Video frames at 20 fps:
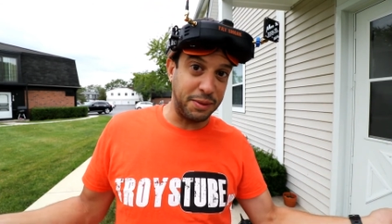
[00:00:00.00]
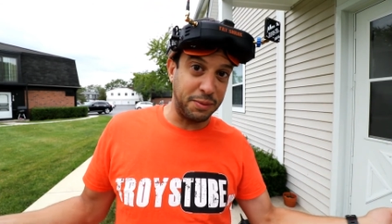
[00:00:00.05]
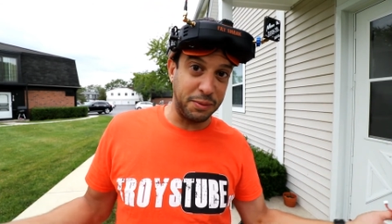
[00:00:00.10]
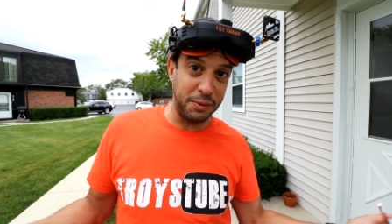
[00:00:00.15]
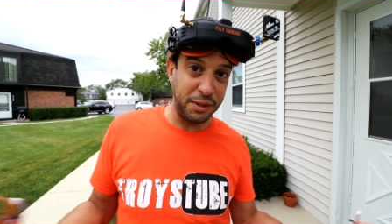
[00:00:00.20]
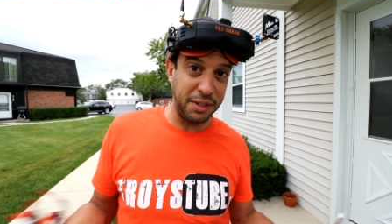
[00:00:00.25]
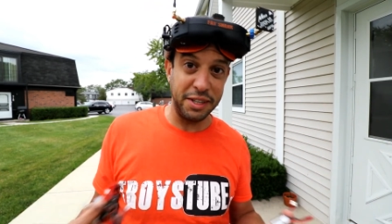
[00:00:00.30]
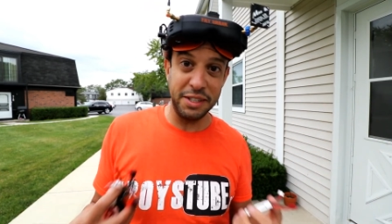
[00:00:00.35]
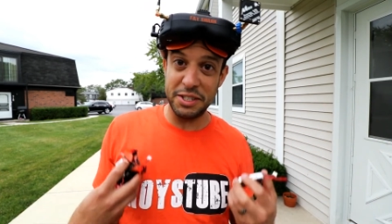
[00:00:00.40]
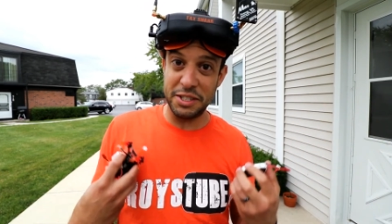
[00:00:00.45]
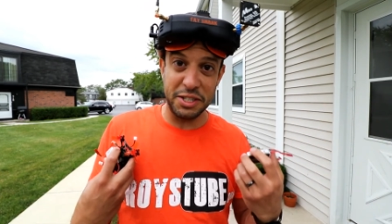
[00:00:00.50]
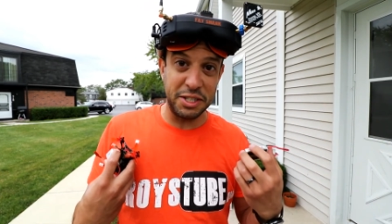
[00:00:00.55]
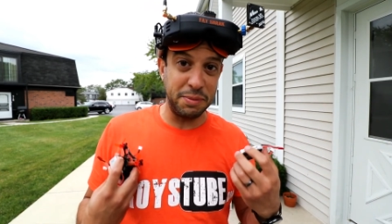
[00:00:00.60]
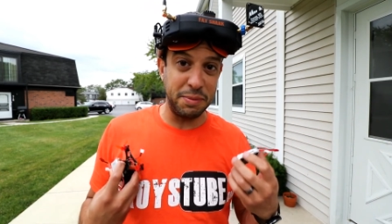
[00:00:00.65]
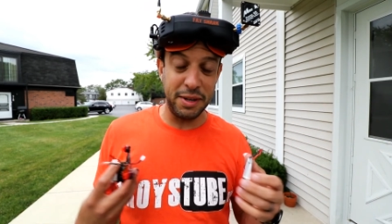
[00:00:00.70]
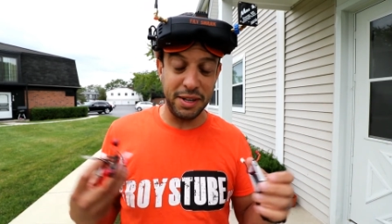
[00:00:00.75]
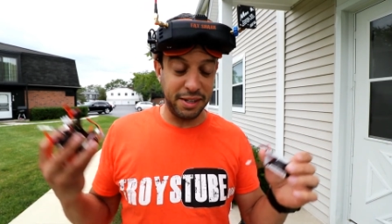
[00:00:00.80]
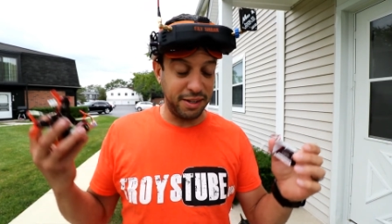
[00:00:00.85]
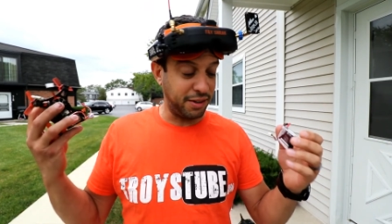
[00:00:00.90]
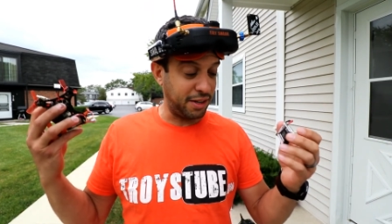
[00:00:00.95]
Really, is it just
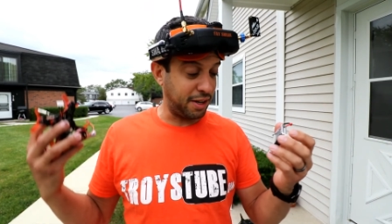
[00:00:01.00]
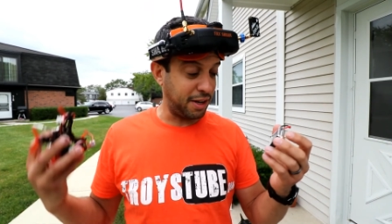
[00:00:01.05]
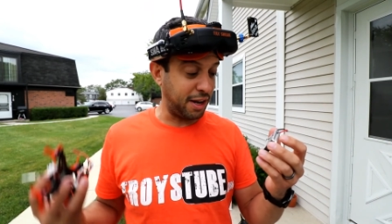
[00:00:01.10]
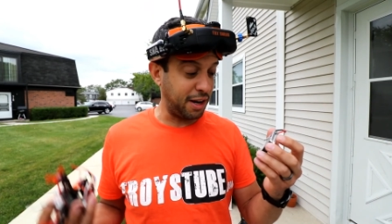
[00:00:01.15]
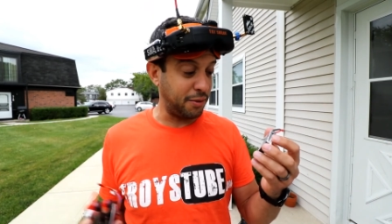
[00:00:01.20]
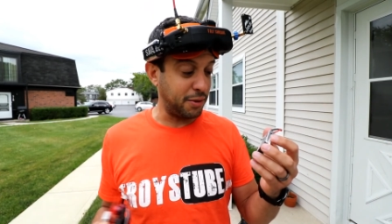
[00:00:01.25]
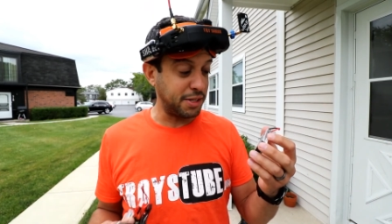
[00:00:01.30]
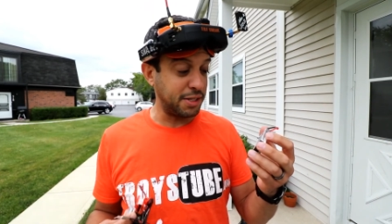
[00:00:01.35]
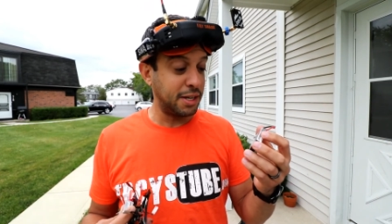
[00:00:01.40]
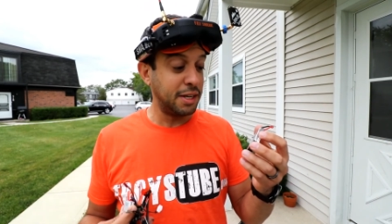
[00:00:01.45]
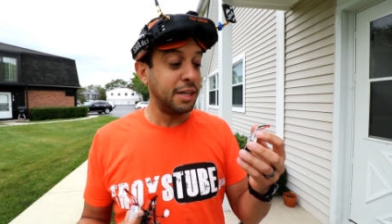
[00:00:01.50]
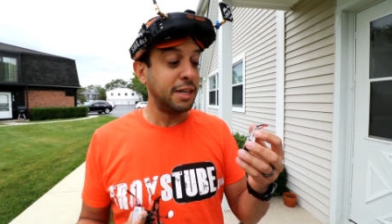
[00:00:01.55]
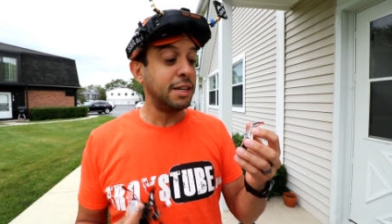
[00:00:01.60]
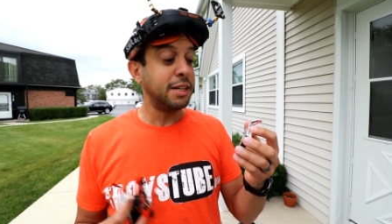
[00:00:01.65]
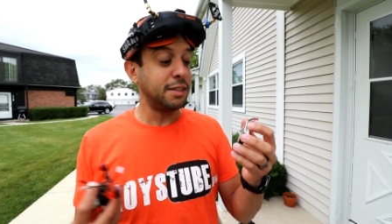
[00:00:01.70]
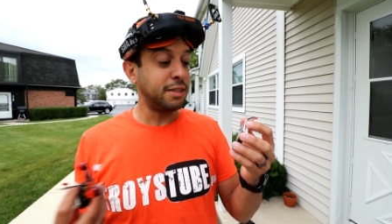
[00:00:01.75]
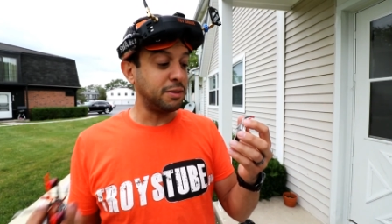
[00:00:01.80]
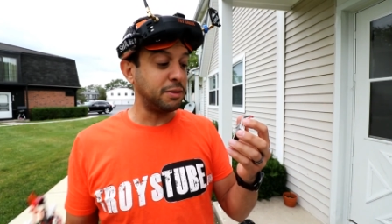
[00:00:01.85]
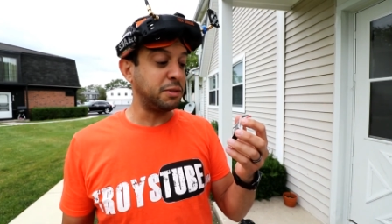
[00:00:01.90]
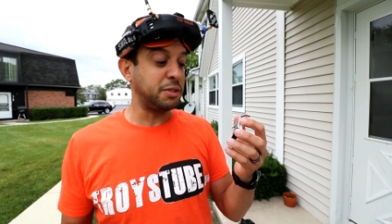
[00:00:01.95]
me? Okay, anyways,
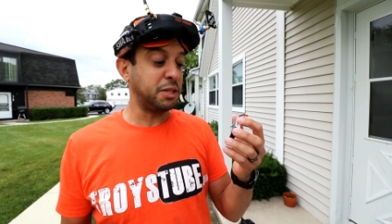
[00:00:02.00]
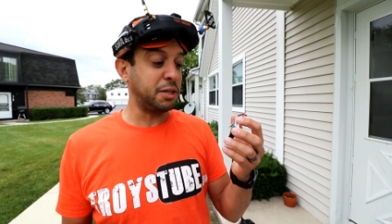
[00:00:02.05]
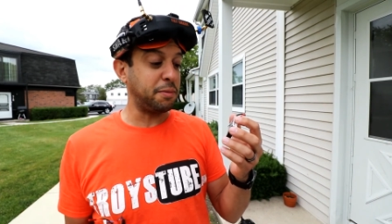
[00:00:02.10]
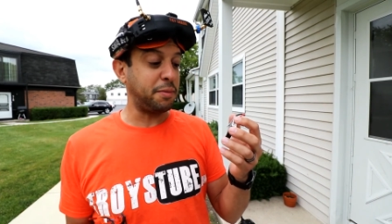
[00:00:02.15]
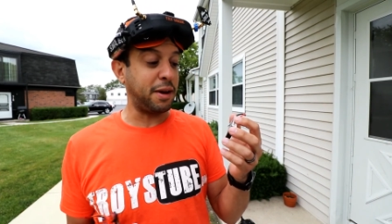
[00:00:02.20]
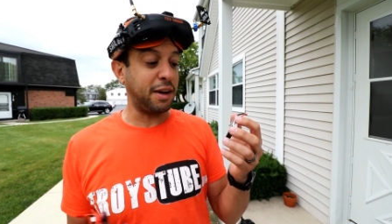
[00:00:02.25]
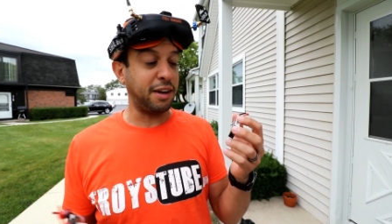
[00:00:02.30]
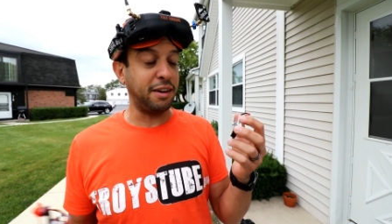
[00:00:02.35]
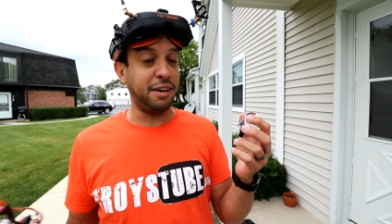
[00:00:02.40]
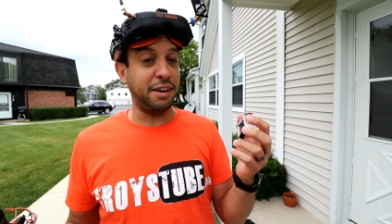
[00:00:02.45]
well, let's get back,